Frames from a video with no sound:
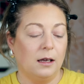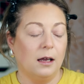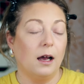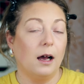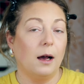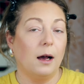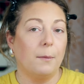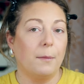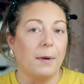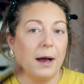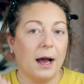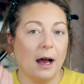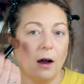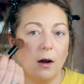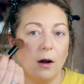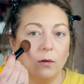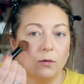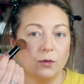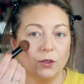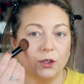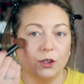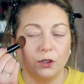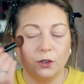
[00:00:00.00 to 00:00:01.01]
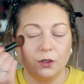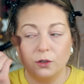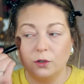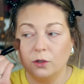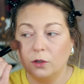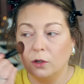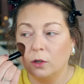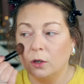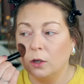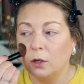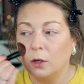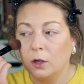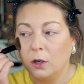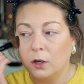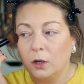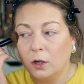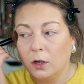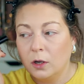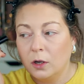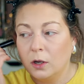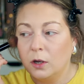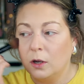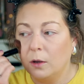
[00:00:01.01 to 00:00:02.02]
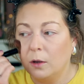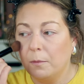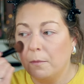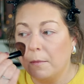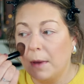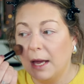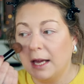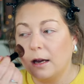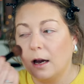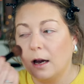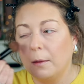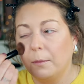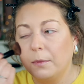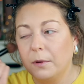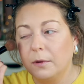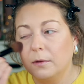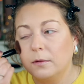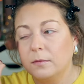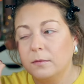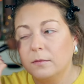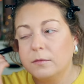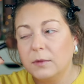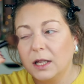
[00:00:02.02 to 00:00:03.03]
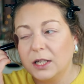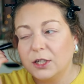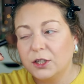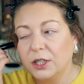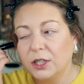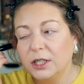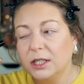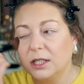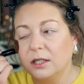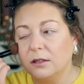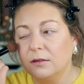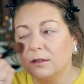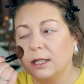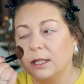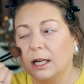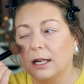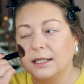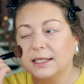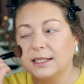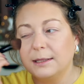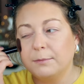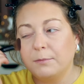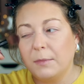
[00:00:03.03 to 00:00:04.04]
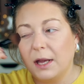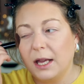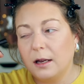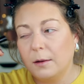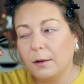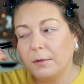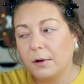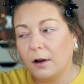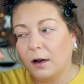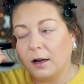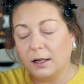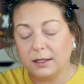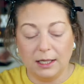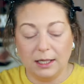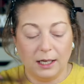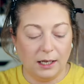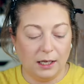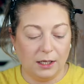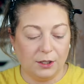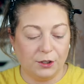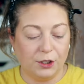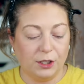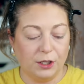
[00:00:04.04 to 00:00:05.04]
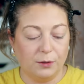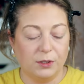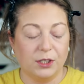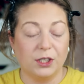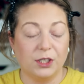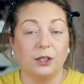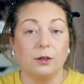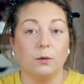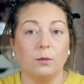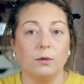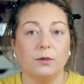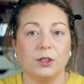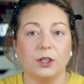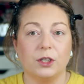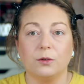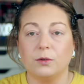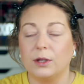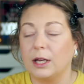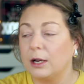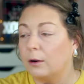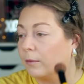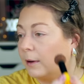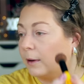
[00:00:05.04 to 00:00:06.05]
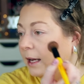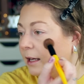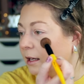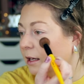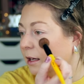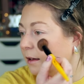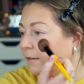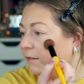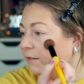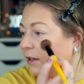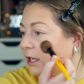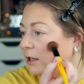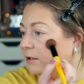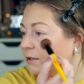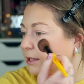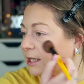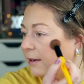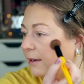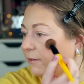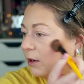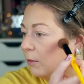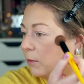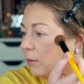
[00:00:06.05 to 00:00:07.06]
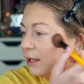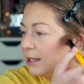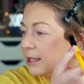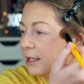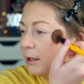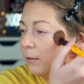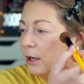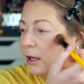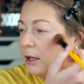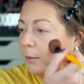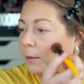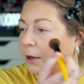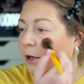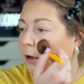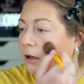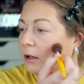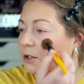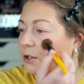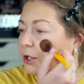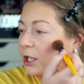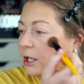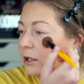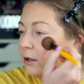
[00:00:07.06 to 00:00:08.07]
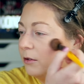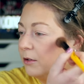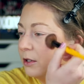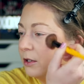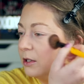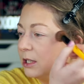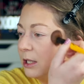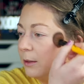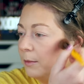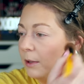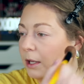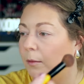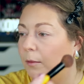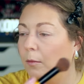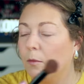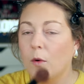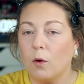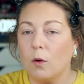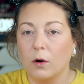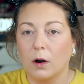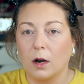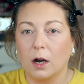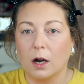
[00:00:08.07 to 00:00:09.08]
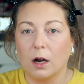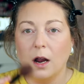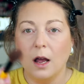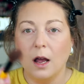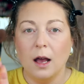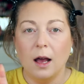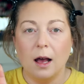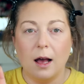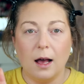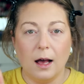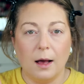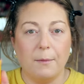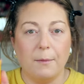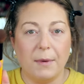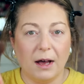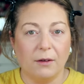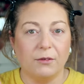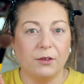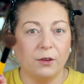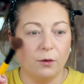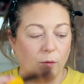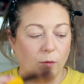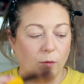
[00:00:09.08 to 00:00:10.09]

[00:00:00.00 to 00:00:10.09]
about makeup. Like, she still does makeup content, and she still will do like ranking videos every once in a while, but her channel used to be more about the